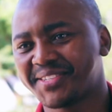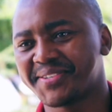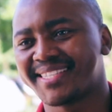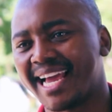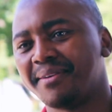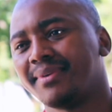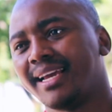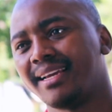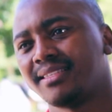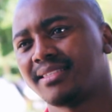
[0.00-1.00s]
to them
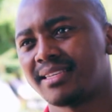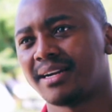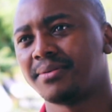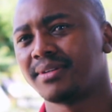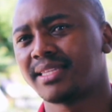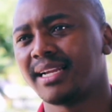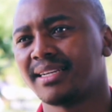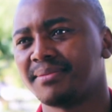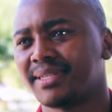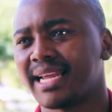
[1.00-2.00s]
is, I will tell
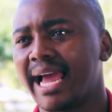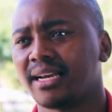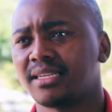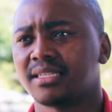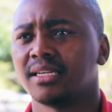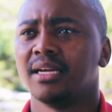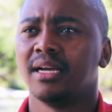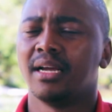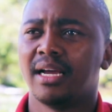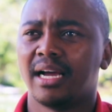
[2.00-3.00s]
them that
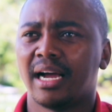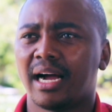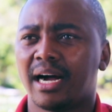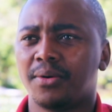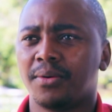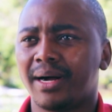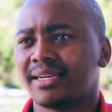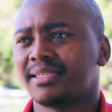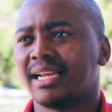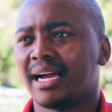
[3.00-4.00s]
I
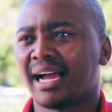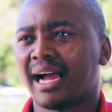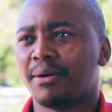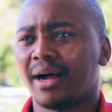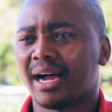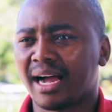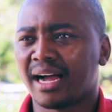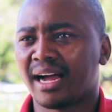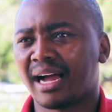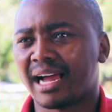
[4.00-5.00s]
will
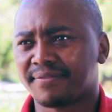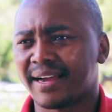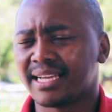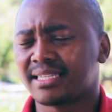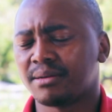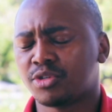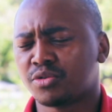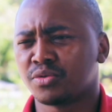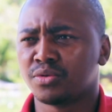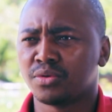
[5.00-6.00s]
advise them
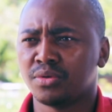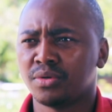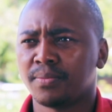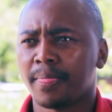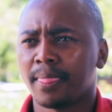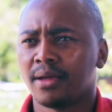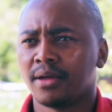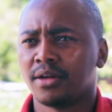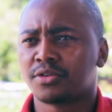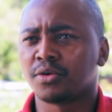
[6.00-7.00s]
to
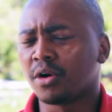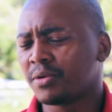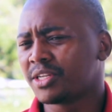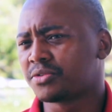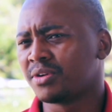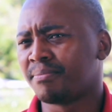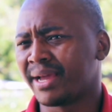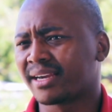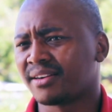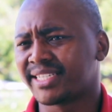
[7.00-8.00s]
always do a
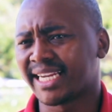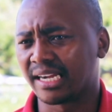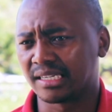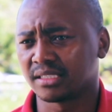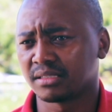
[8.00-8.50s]
background check,